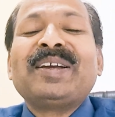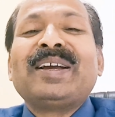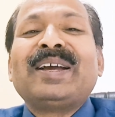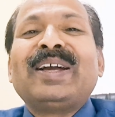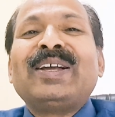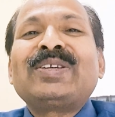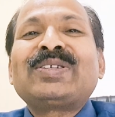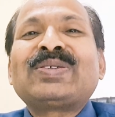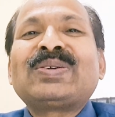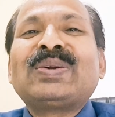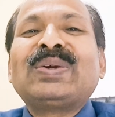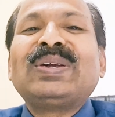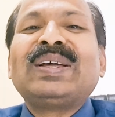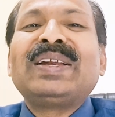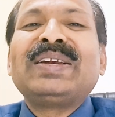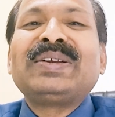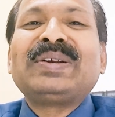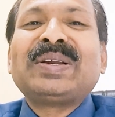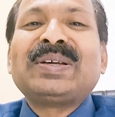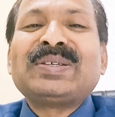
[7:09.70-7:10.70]
and slowly
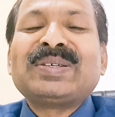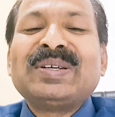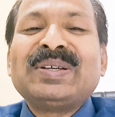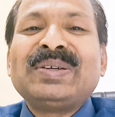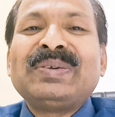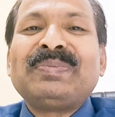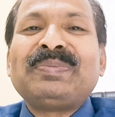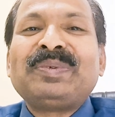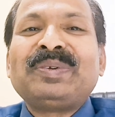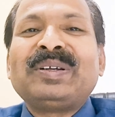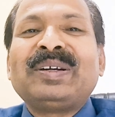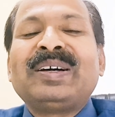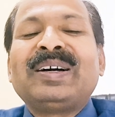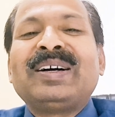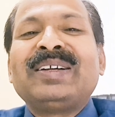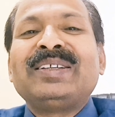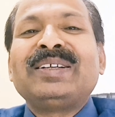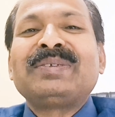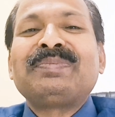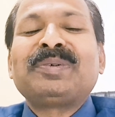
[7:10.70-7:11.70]
and gradually
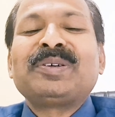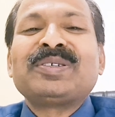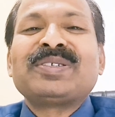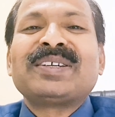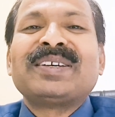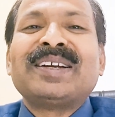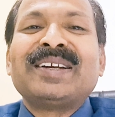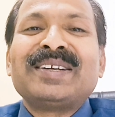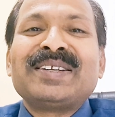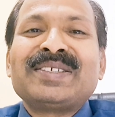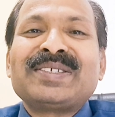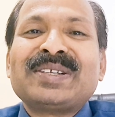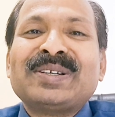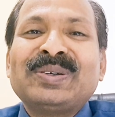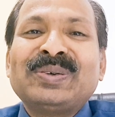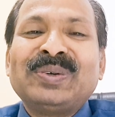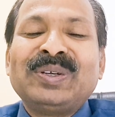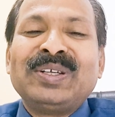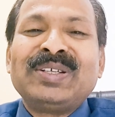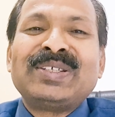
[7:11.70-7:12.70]
other person understand,
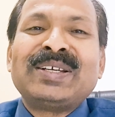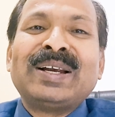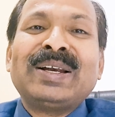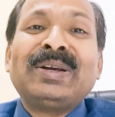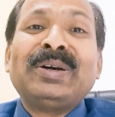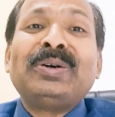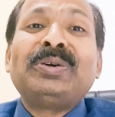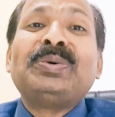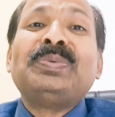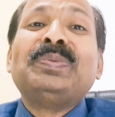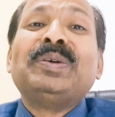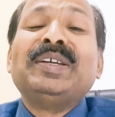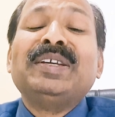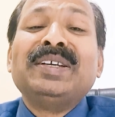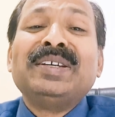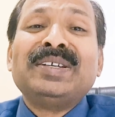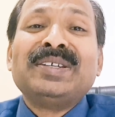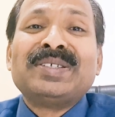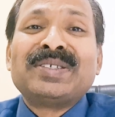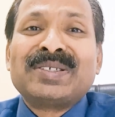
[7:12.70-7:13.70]
no, he is elder to
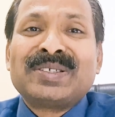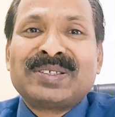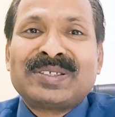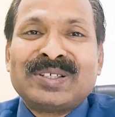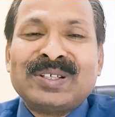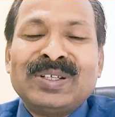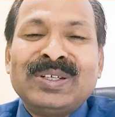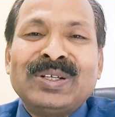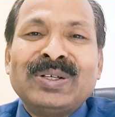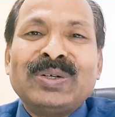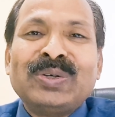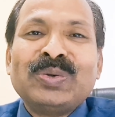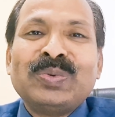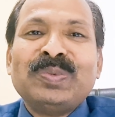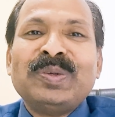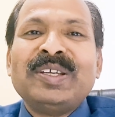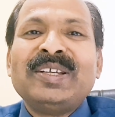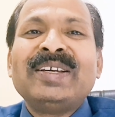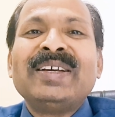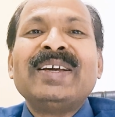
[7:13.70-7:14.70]
me, he is senior to
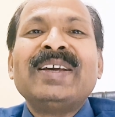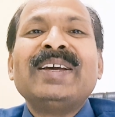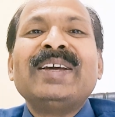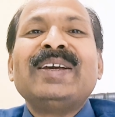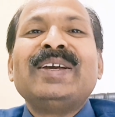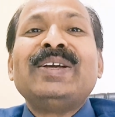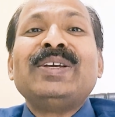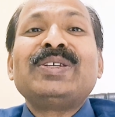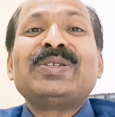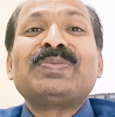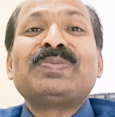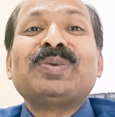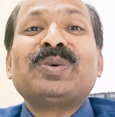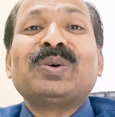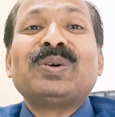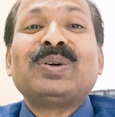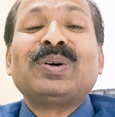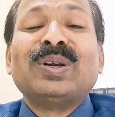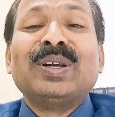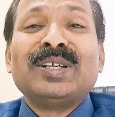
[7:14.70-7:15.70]
me, he is more
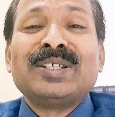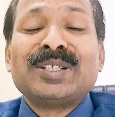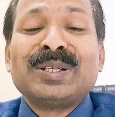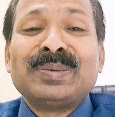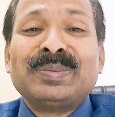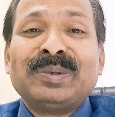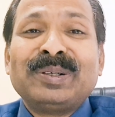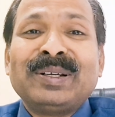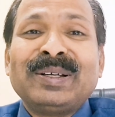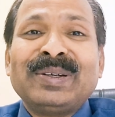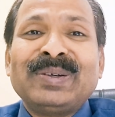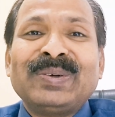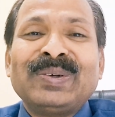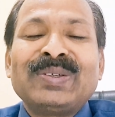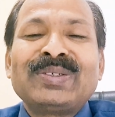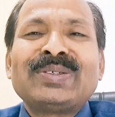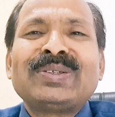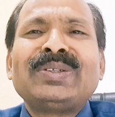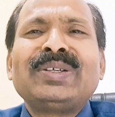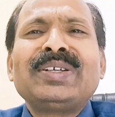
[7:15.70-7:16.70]
knowledgeable, and
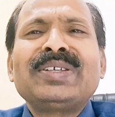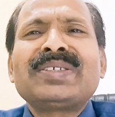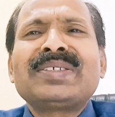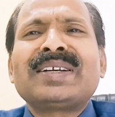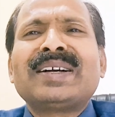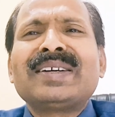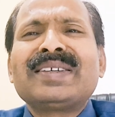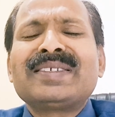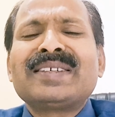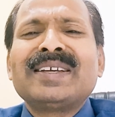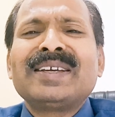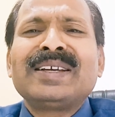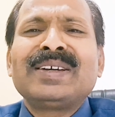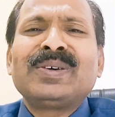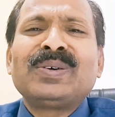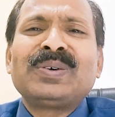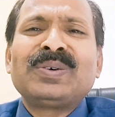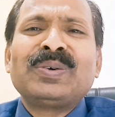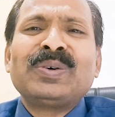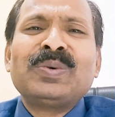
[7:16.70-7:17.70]
also they start
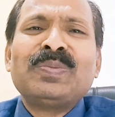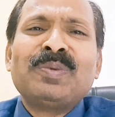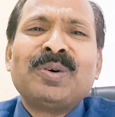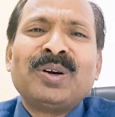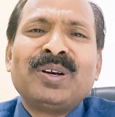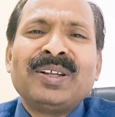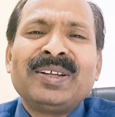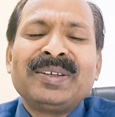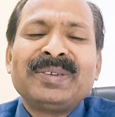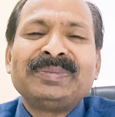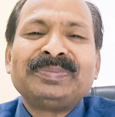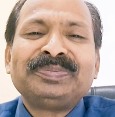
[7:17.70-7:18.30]
saying good morning.